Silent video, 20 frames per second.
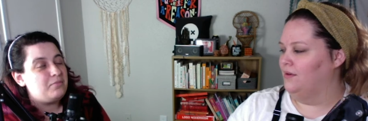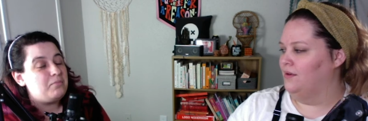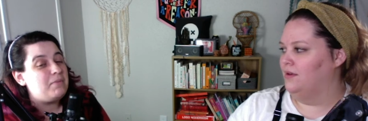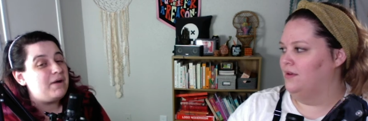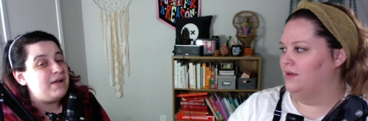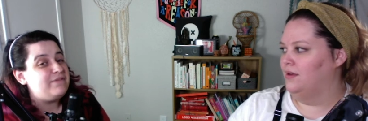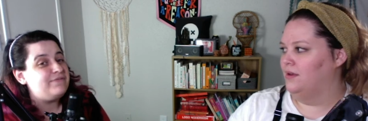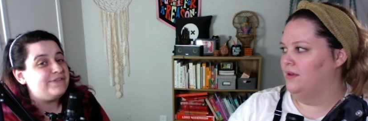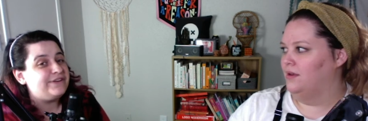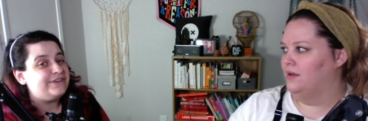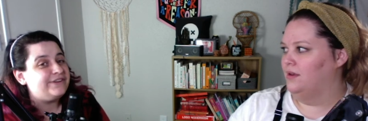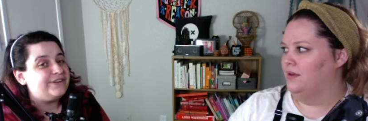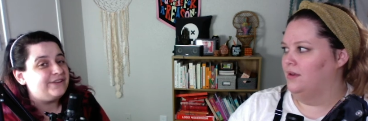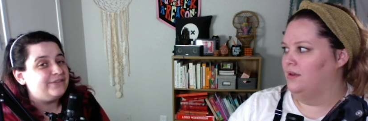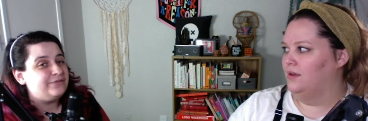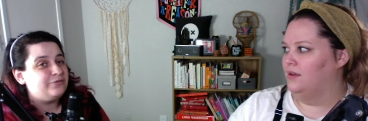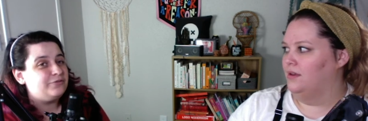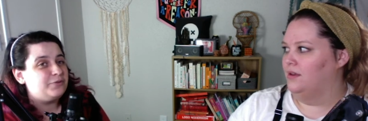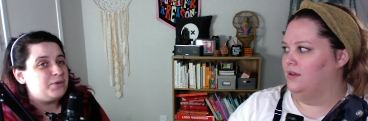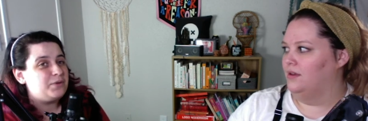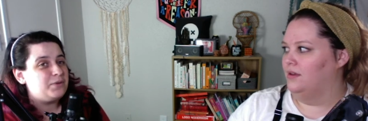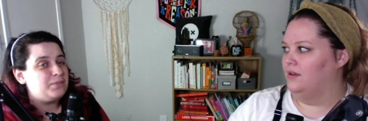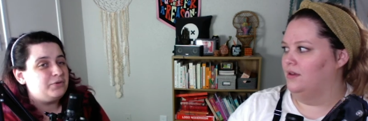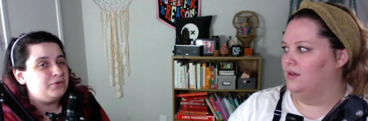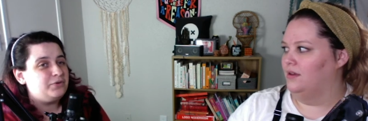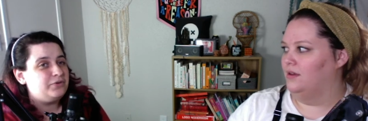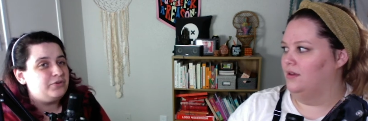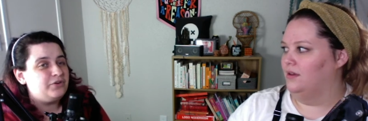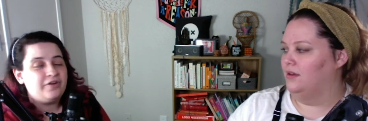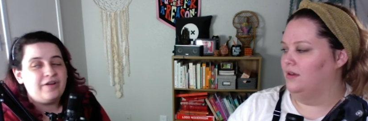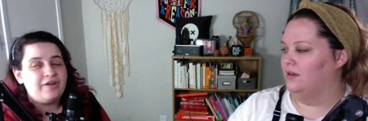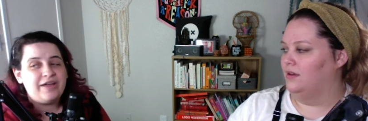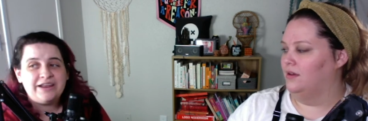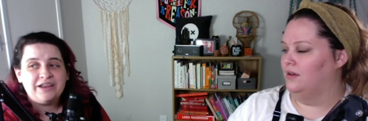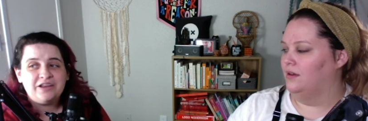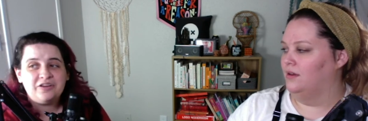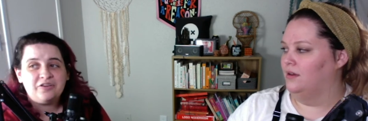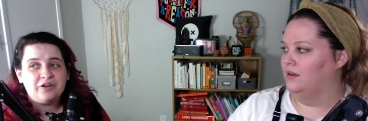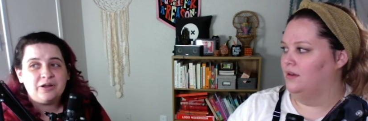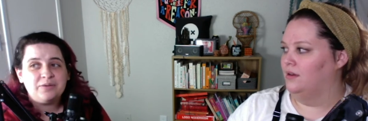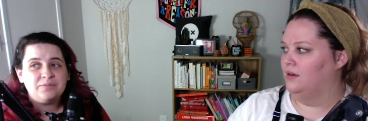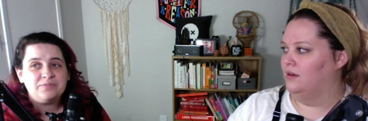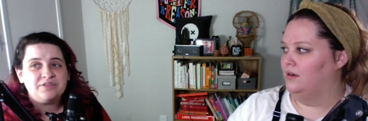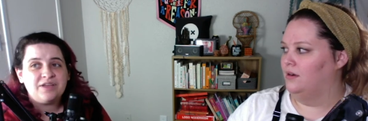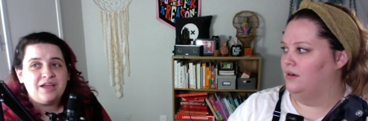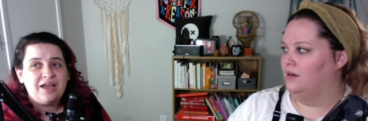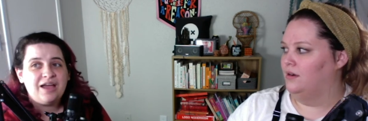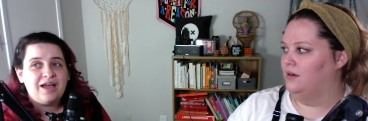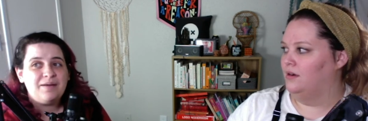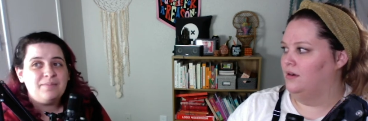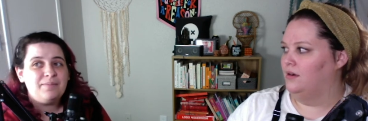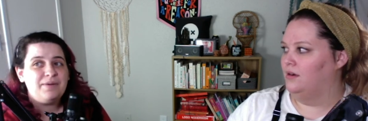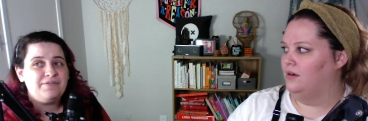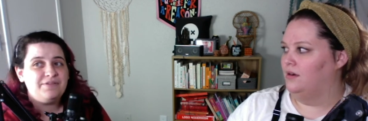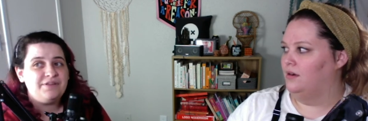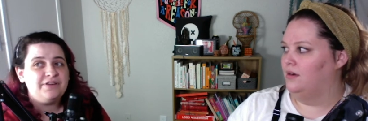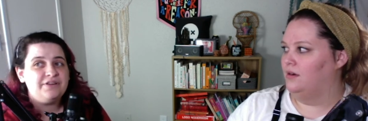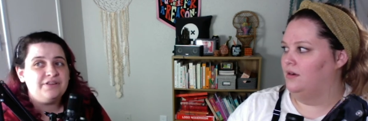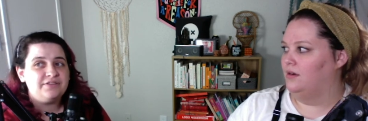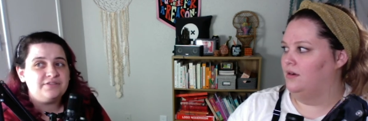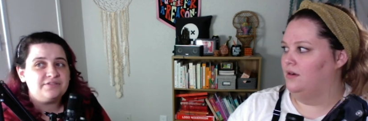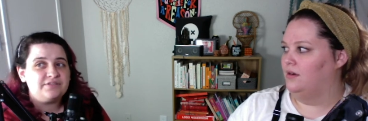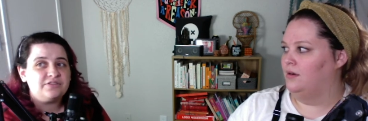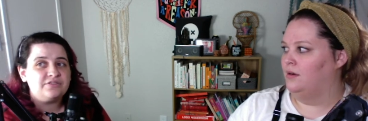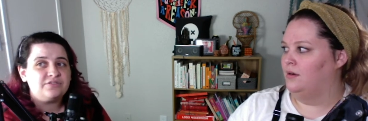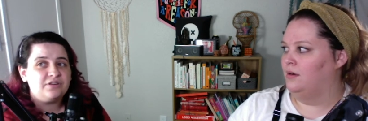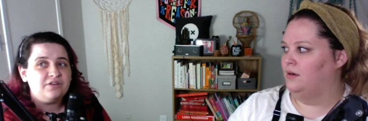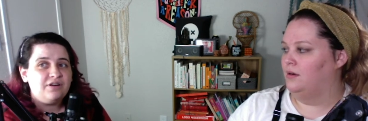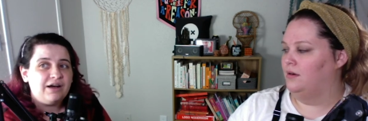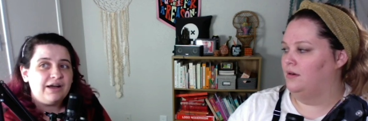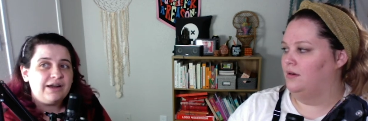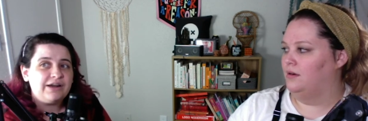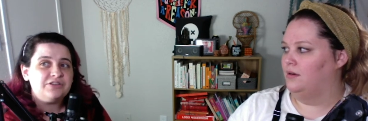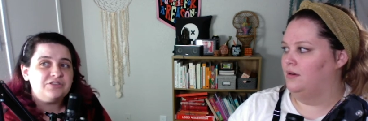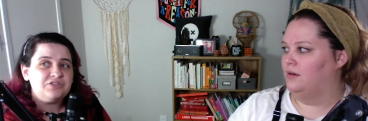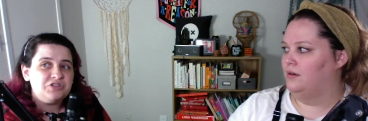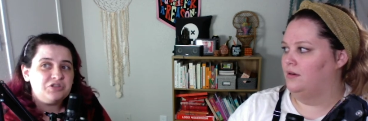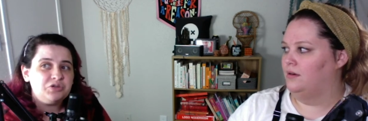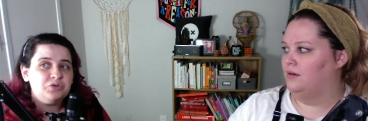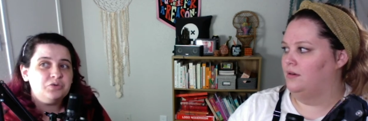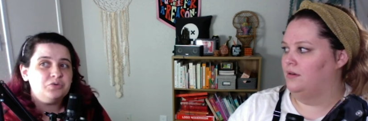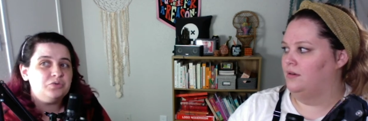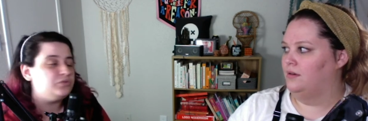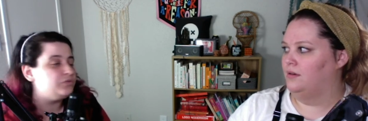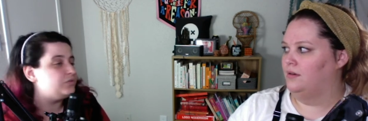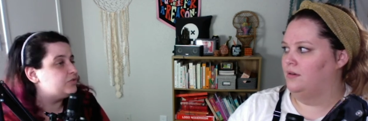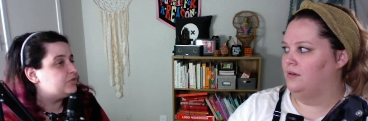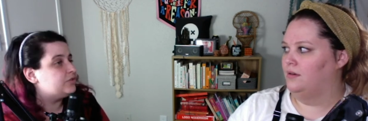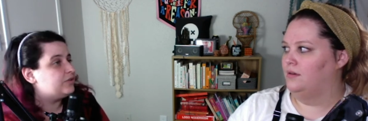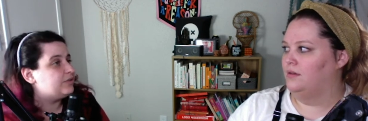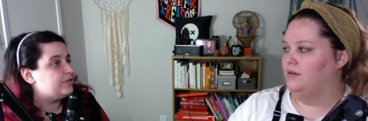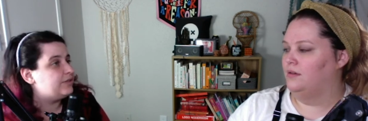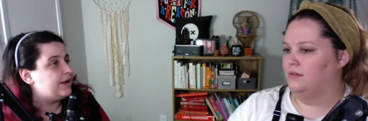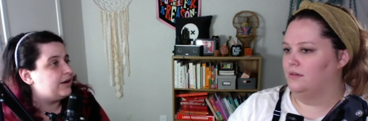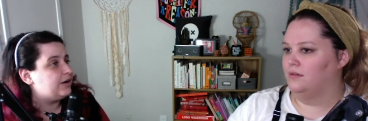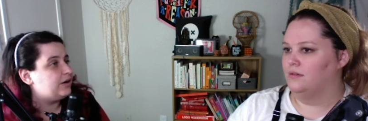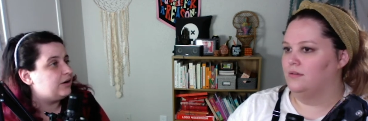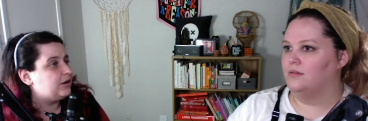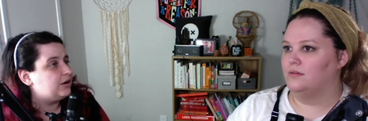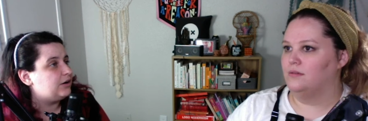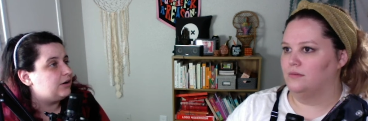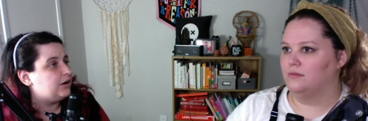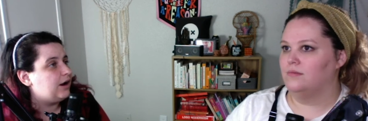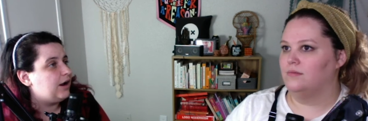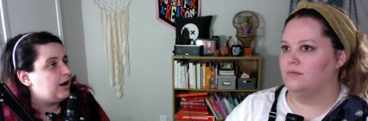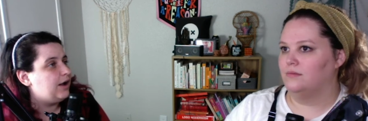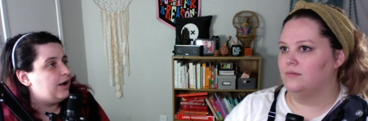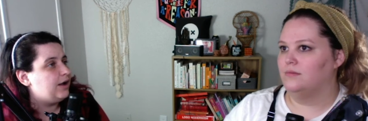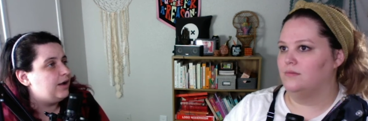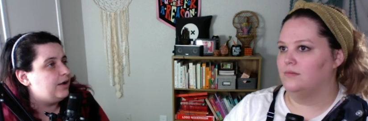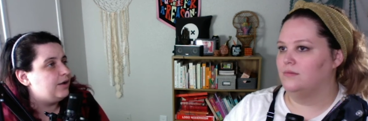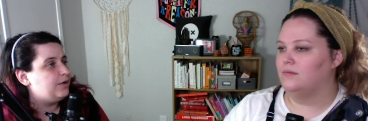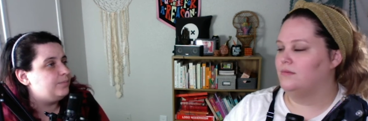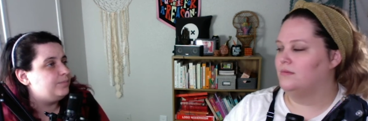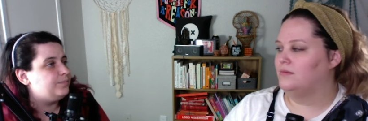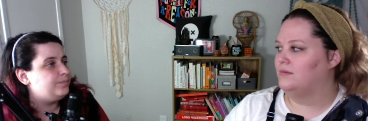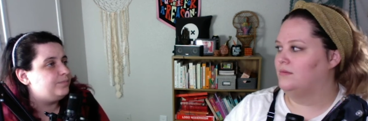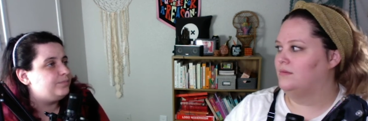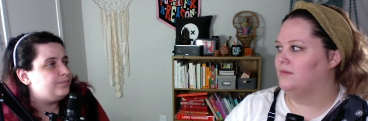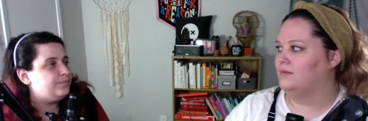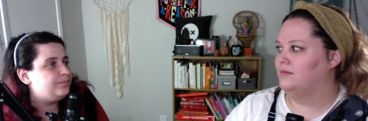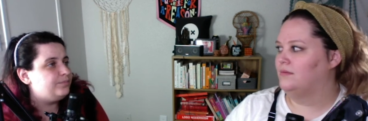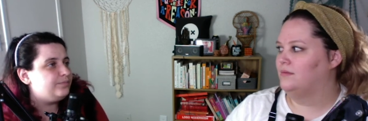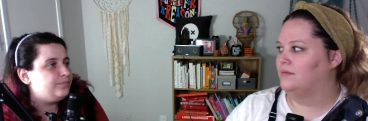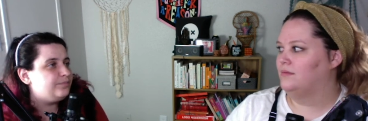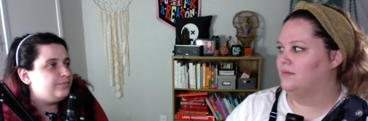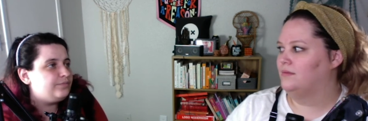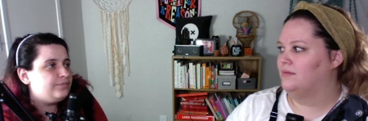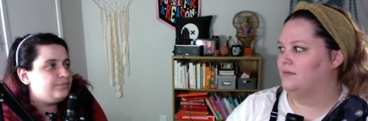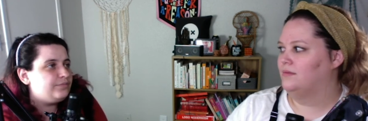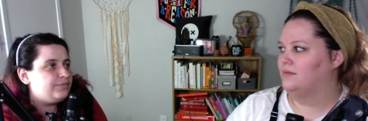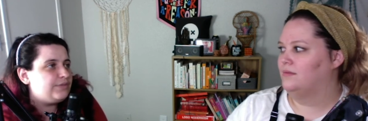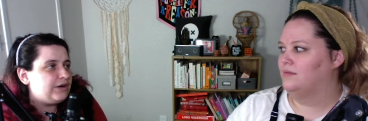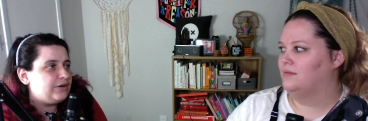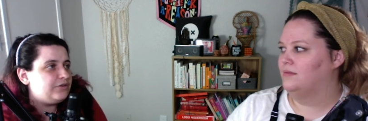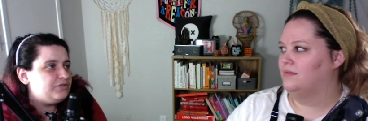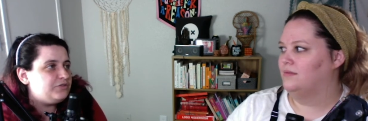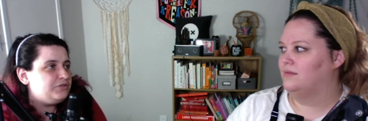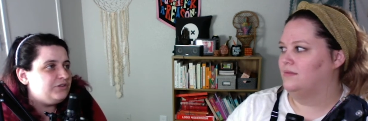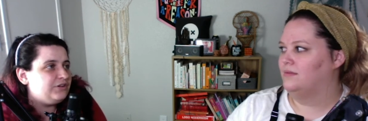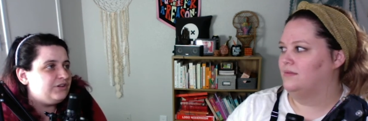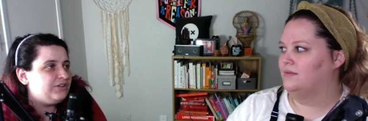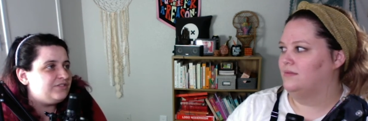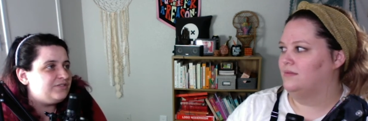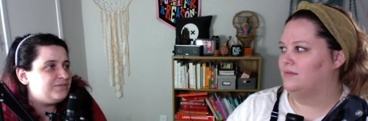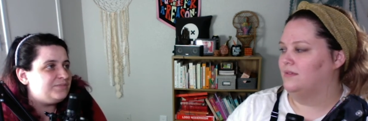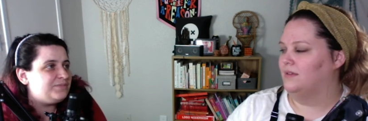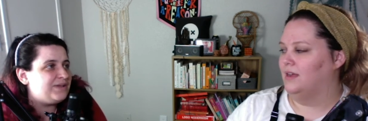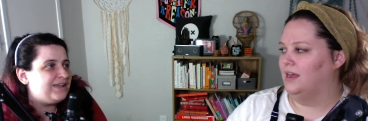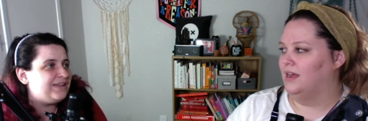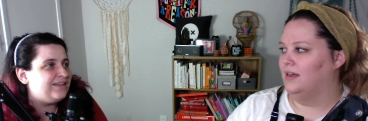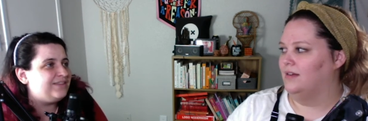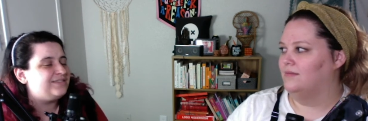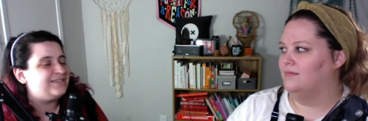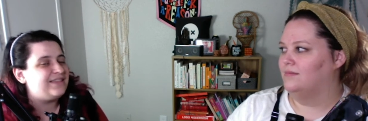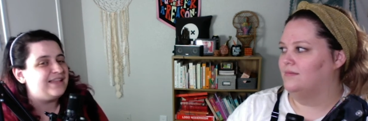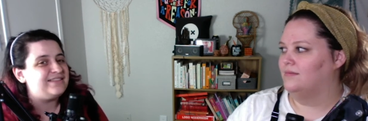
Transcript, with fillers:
Speaker 1: my feeling for people who know Enneagrams, my feeling is there's a lot of twos that are um, that are doulas because yeah.